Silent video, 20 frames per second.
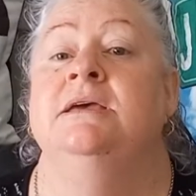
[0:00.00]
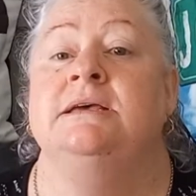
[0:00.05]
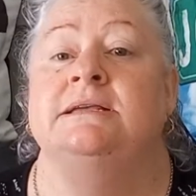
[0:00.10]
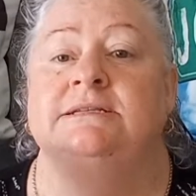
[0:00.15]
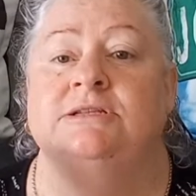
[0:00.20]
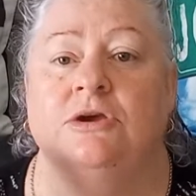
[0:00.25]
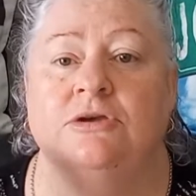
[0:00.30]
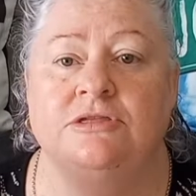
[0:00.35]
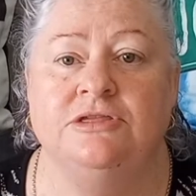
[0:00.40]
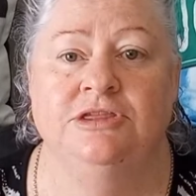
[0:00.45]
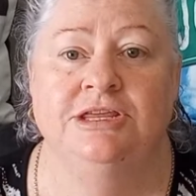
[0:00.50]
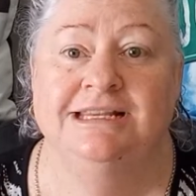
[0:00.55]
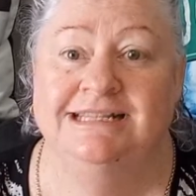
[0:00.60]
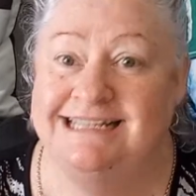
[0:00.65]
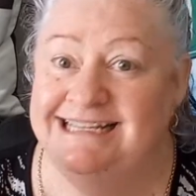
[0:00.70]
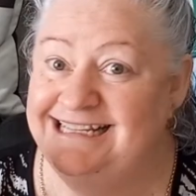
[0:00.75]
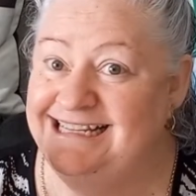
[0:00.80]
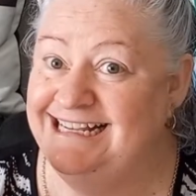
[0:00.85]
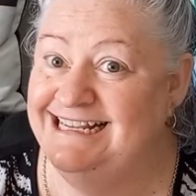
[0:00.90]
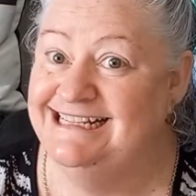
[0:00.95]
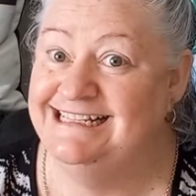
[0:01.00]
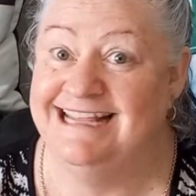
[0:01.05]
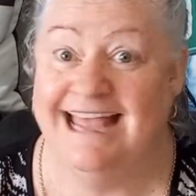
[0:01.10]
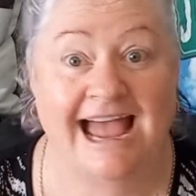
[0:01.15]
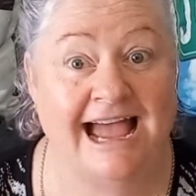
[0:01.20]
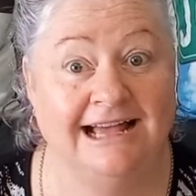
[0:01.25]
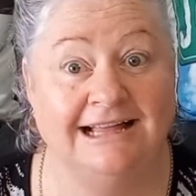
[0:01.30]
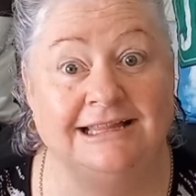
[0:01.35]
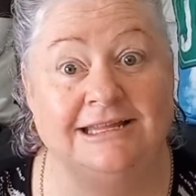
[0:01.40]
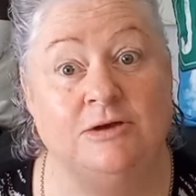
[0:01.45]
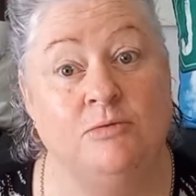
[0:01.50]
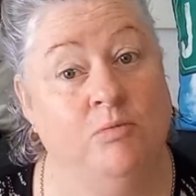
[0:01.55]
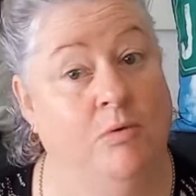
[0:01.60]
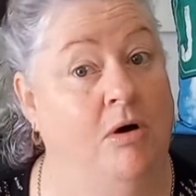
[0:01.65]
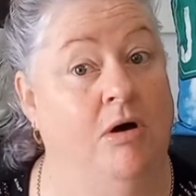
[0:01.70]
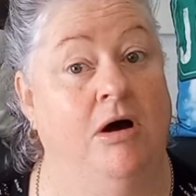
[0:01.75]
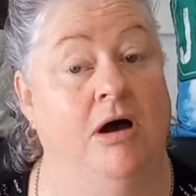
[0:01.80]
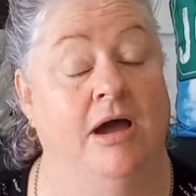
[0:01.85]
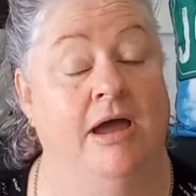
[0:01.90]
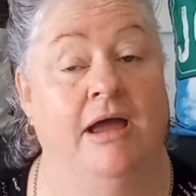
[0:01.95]
So this is exactly
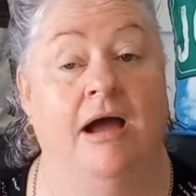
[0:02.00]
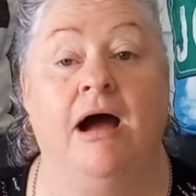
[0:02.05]
why